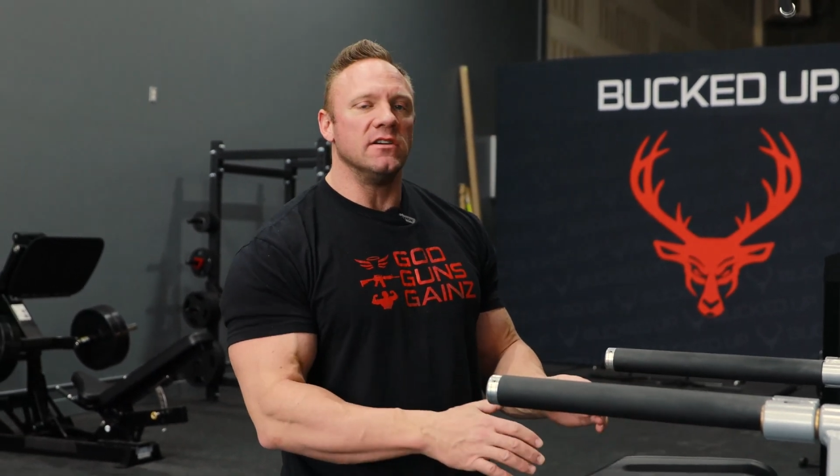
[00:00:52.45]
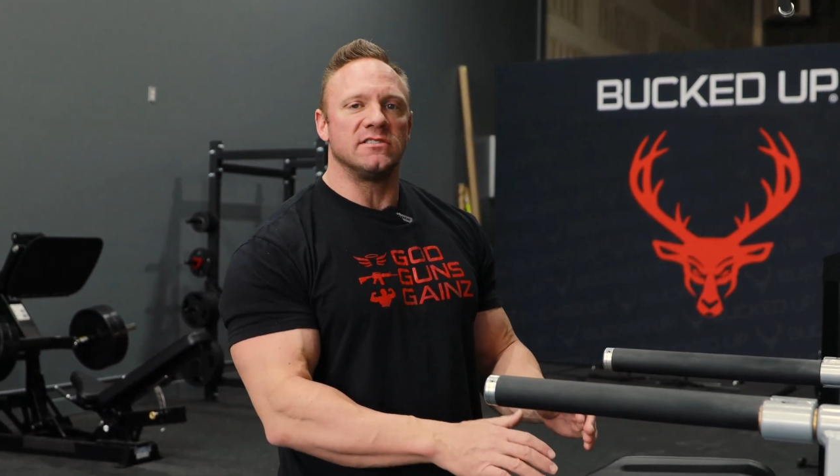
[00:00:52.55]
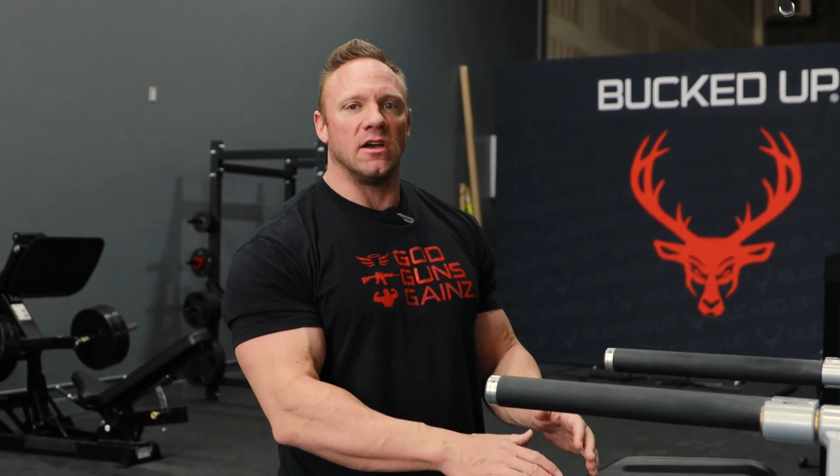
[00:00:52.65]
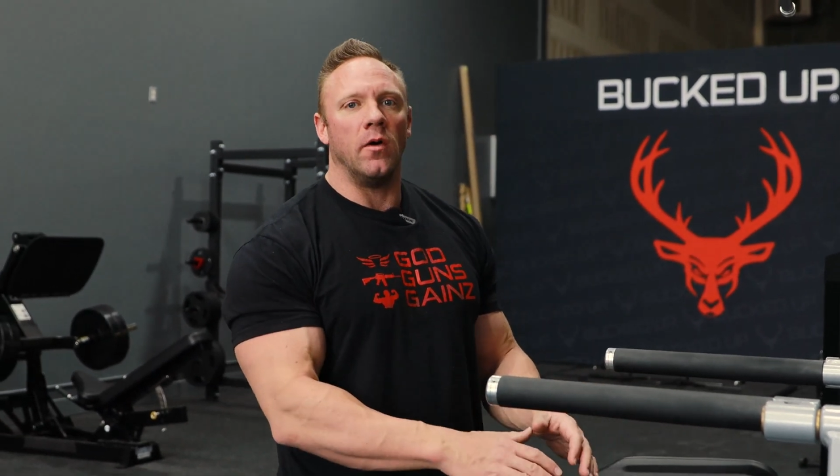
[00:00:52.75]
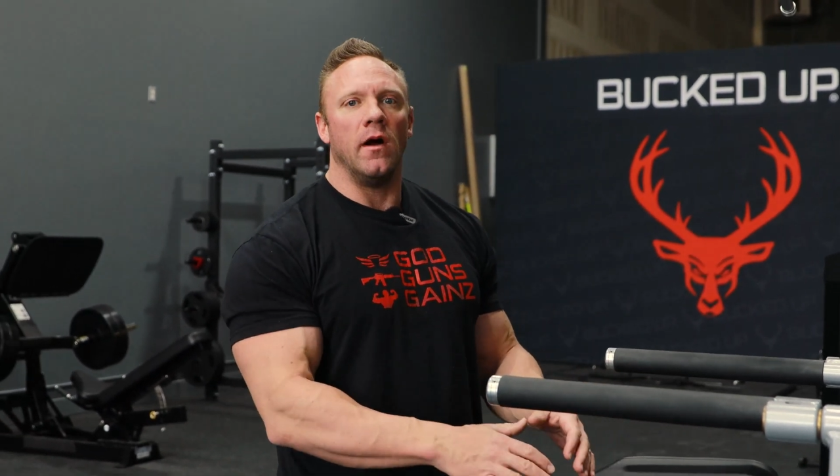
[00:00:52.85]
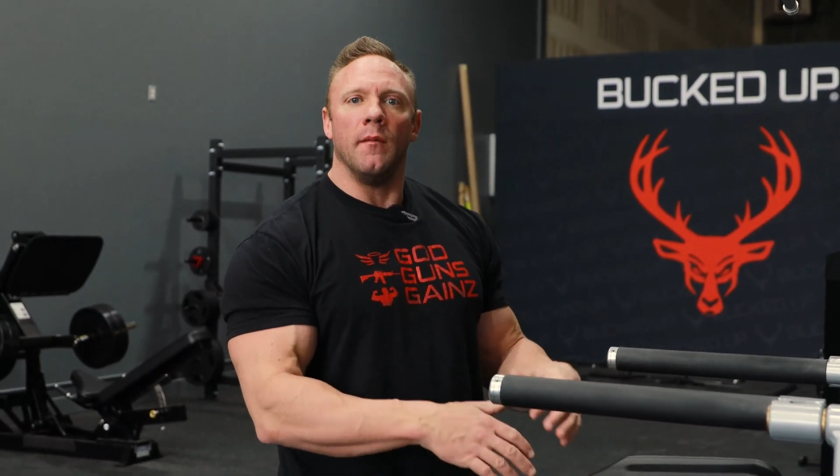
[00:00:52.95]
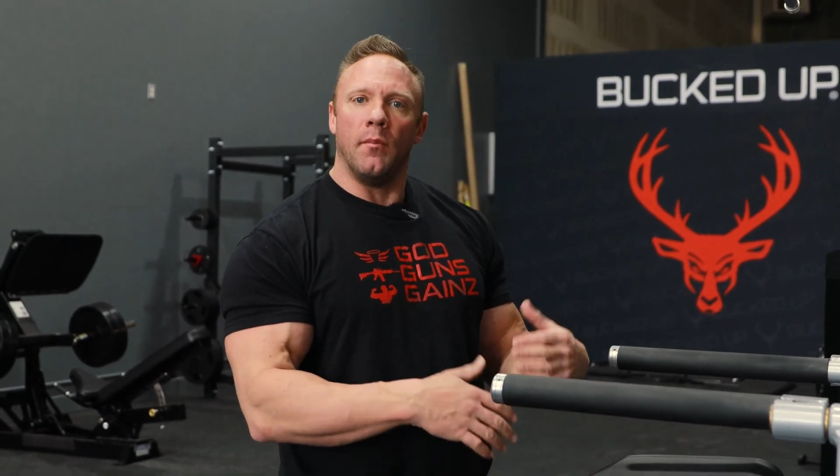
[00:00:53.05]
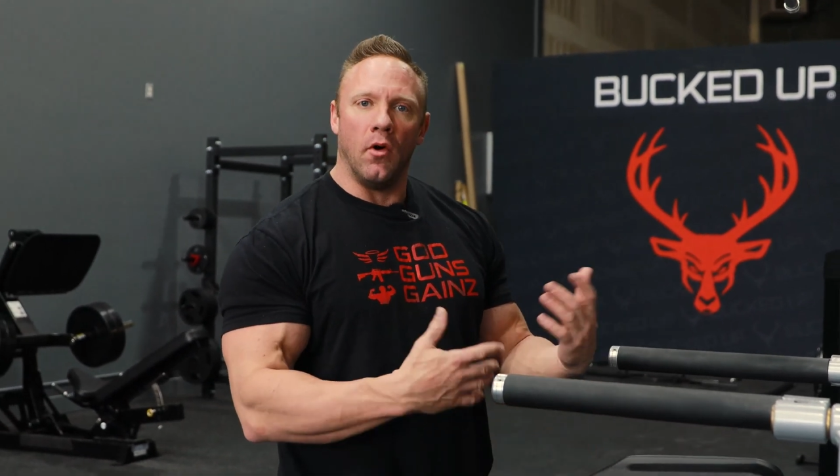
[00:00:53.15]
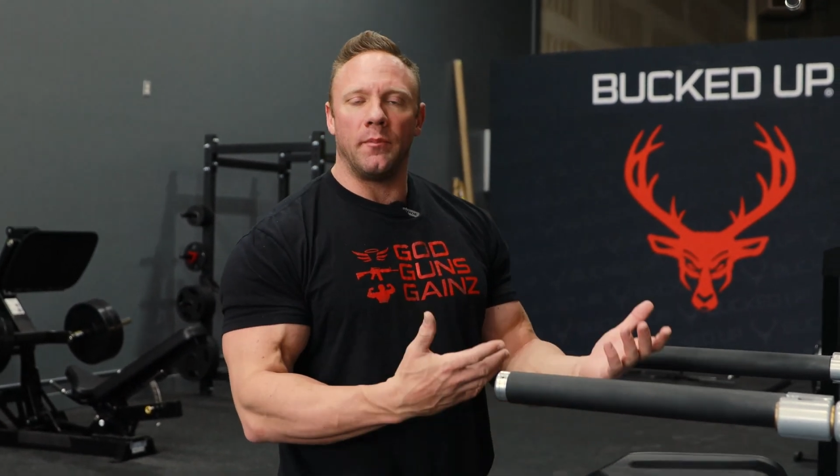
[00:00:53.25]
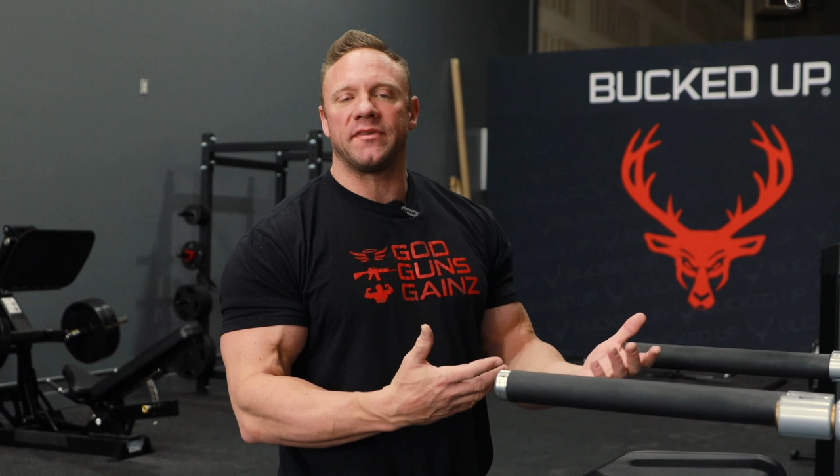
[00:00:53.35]
So
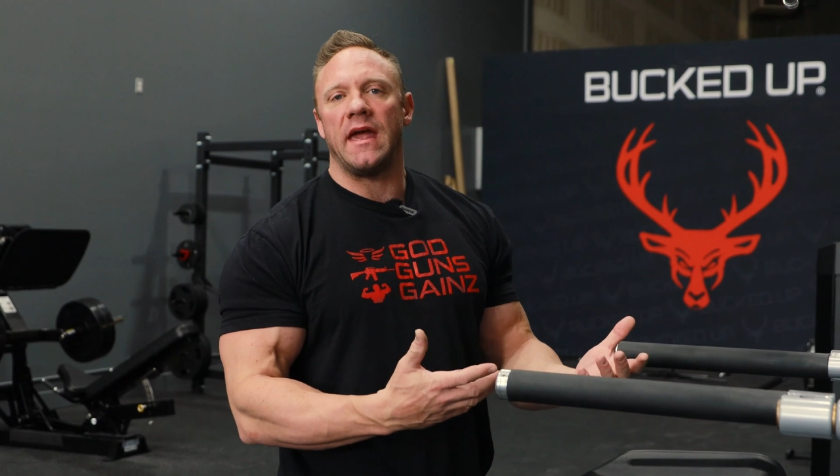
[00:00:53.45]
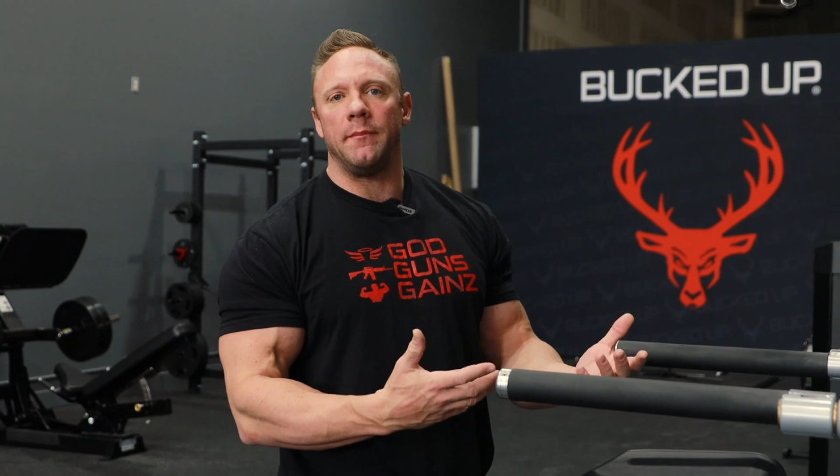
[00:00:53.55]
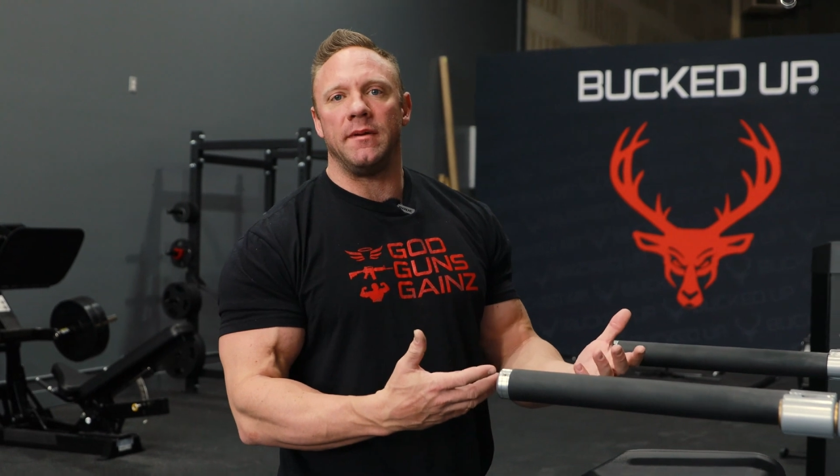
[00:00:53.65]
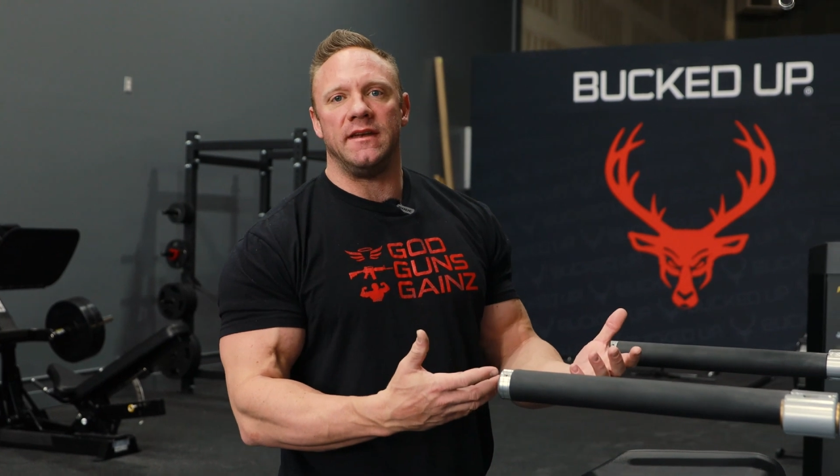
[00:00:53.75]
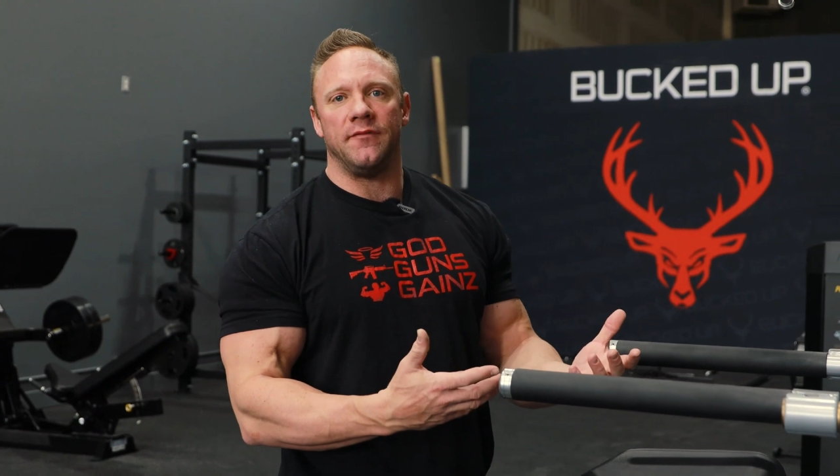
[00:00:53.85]
pull-ups can be